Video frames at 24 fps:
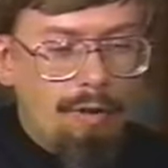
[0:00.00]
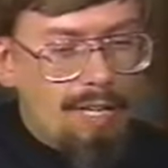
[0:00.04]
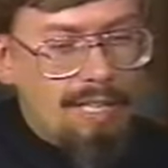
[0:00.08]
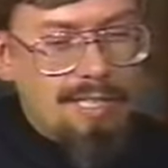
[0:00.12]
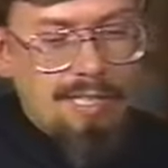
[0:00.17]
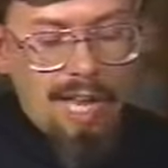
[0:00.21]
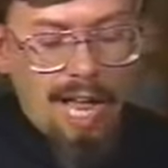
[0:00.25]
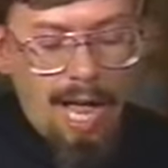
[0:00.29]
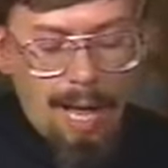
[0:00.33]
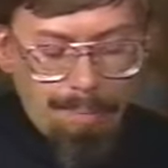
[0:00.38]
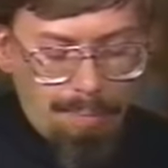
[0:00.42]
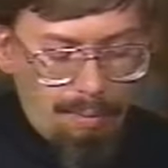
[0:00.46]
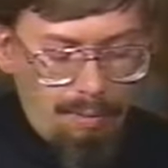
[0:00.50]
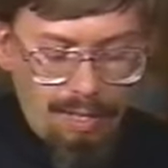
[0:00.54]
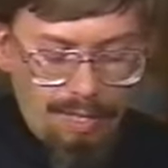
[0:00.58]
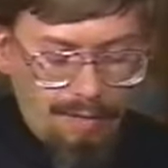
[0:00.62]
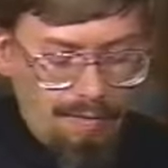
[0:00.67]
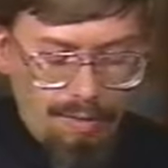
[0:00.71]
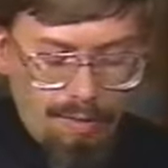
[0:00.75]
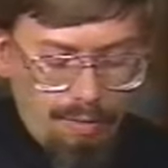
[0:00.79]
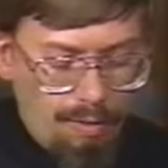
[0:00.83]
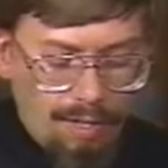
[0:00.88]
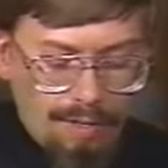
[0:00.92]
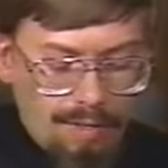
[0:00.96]
example,
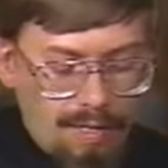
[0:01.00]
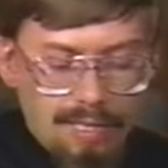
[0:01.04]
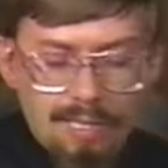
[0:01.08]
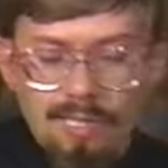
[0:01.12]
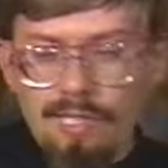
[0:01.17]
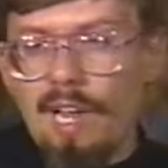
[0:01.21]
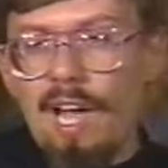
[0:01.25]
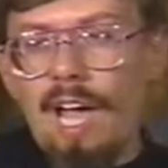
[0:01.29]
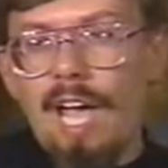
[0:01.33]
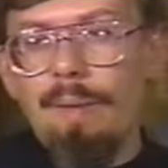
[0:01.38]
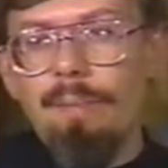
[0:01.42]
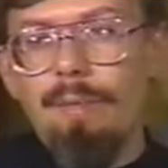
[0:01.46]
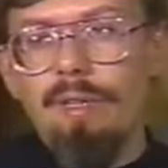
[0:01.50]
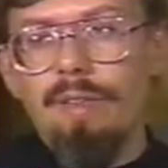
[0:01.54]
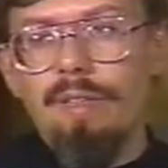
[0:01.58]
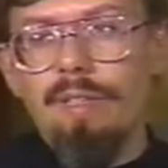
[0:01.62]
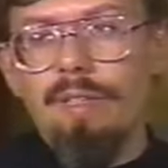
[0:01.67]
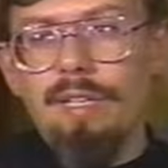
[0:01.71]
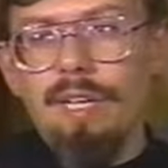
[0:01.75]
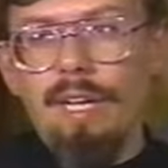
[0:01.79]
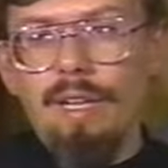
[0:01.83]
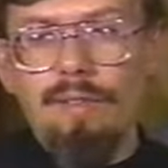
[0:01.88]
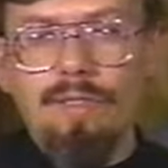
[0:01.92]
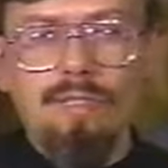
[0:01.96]
during this time in the
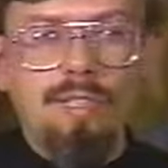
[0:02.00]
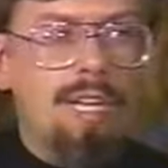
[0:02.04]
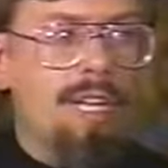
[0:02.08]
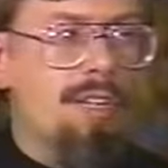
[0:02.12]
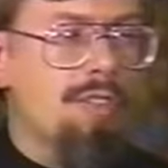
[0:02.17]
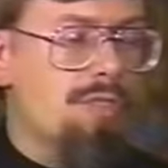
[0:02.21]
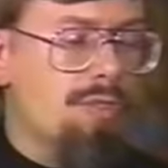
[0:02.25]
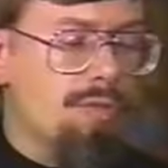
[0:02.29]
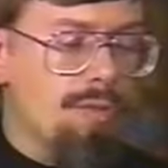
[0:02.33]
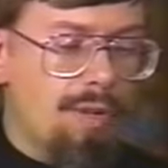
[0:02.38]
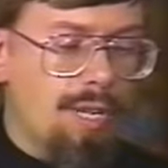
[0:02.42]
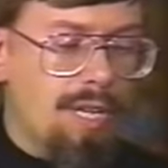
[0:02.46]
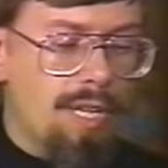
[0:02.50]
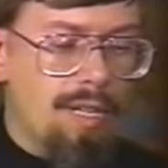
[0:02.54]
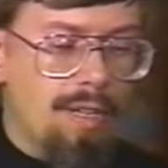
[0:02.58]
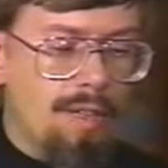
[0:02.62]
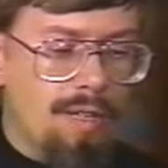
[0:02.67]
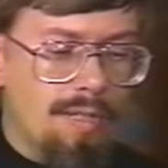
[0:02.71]
10th century,